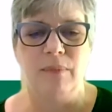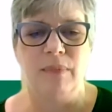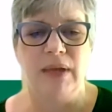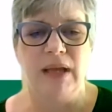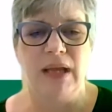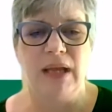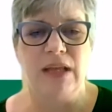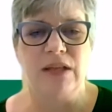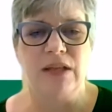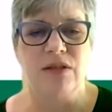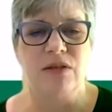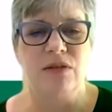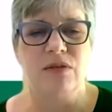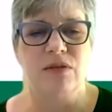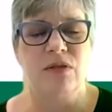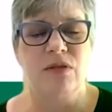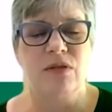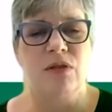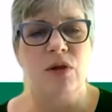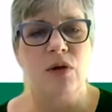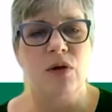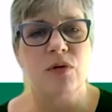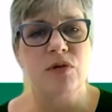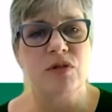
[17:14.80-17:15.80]
And
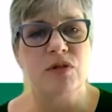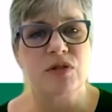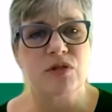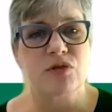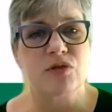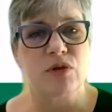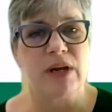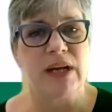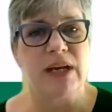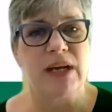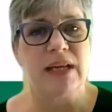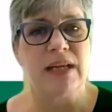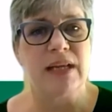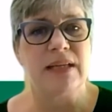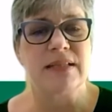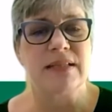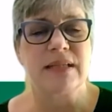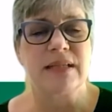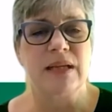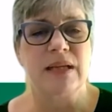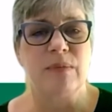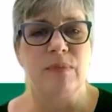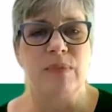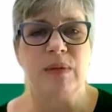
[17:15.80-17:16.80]
those trainings
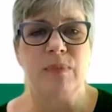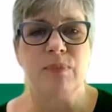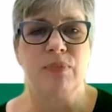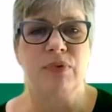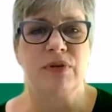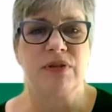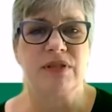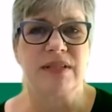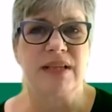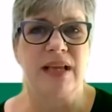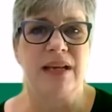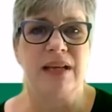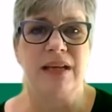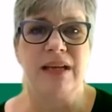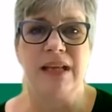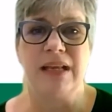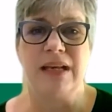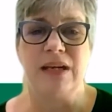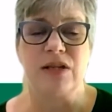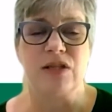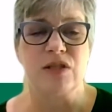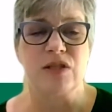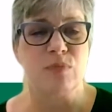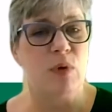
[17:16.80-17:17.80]
can be presented
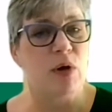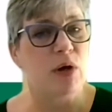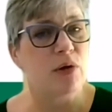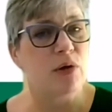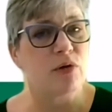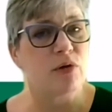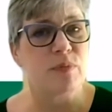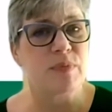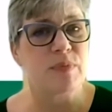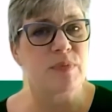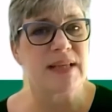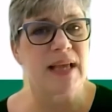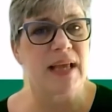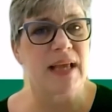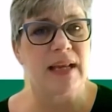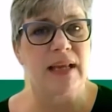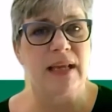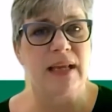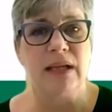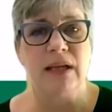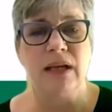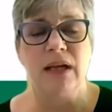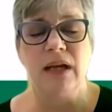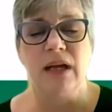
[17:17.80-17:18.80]
in a small group
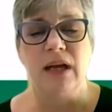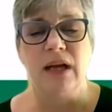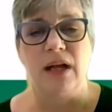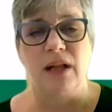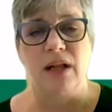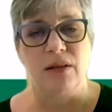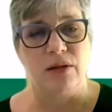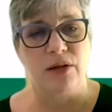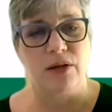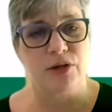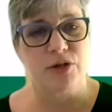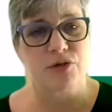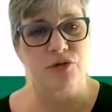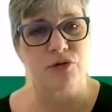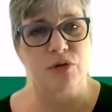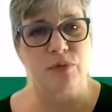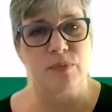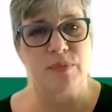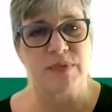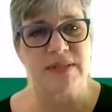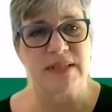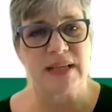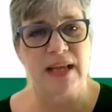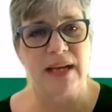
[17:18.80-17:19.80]
setting, a large
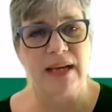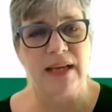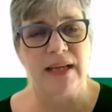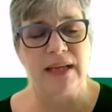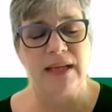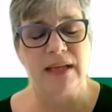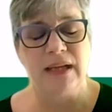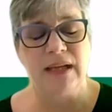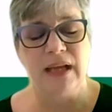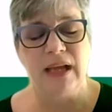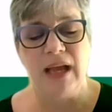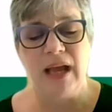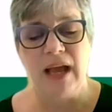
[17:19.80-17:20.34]
group setting,